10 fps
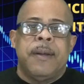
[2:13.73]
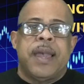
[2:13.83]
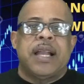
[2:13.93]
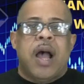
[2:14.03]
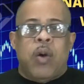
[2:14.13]

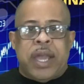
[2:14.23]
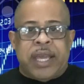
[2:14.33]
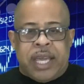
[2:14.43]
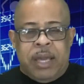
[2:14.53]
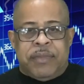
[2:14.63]
And how I
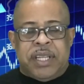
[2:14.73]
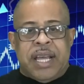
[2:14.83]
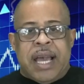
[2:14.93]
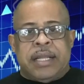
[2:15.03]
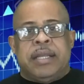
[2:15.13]
came to
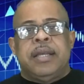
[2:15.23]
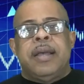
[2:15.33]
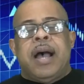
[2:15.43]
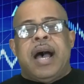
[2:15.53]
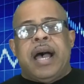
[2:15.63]
that,
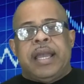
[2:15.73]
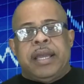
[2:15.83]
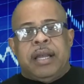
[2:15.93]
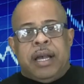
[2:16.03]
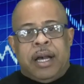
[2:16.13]

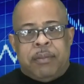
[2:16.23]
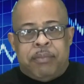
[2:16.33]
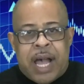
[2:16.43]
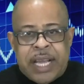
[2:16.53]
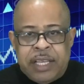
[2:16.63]
I uh,
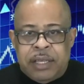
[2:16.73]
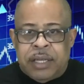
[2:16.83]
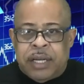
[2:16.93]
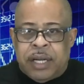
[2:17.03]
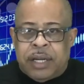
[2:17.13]
buy
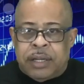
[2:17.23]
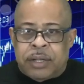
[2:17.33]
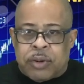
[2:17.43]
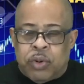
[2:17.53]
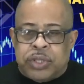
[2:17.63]
uh,
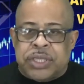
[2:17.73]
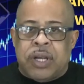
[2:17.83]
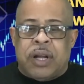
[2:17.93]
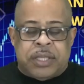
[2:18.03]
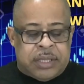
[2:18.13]
growth
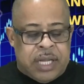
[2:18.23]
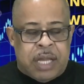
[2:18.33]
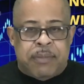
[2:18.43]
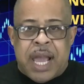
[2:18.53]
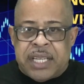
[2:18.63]
stocks,
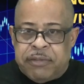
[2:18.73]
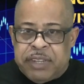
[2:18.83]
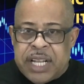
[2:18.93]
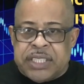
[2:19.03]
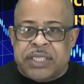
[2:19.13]
I buy
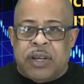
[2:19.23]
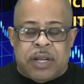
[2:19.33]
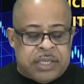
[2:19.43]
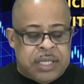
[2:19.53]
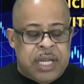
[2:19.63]
dividend
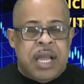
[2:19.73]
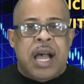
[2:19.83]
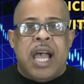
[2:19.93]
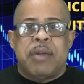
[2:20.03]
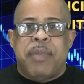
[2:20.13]
stocks,
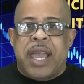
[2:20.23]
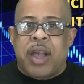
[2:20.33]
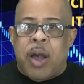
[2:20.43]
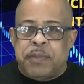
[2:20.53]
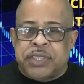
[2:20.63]
I buy
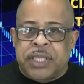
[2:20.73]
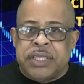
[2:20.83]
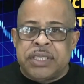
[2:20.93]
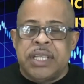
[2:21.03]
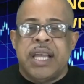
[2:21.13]

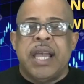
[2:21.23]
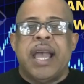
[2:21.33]
options,